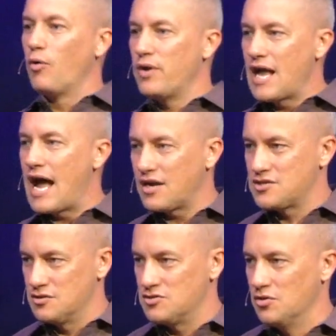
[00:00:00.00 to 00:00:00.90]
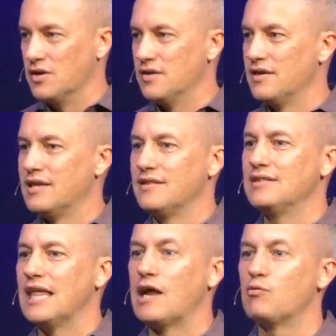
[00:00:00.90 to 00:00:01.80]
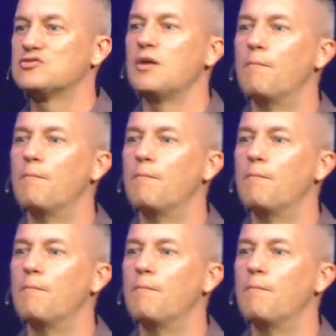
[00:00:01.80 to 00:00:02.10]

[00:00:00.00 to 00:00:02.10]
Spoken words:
reaction to it, that it was the